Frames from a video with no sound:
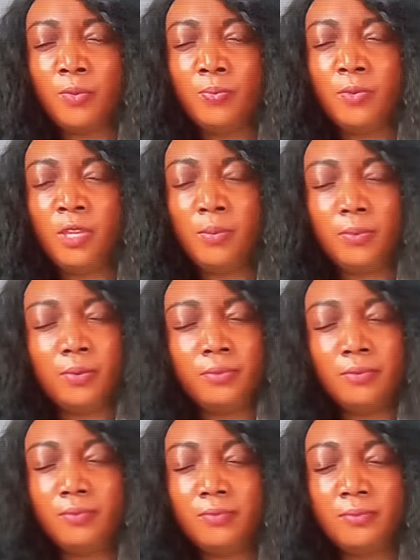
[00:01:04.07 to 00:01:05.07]
people.
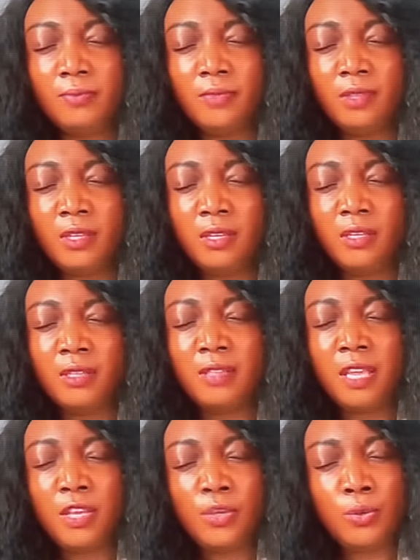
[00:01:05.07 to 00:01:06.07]

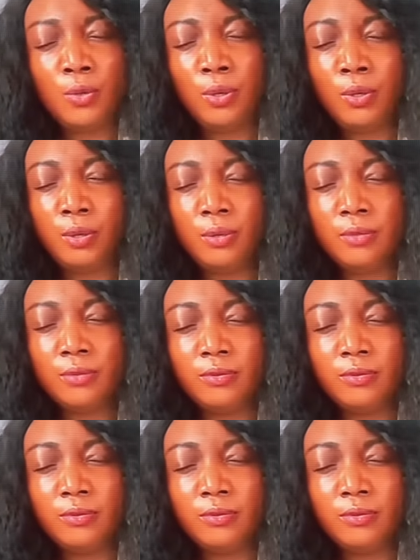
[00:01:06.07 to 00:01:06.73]
Thank you, Lord.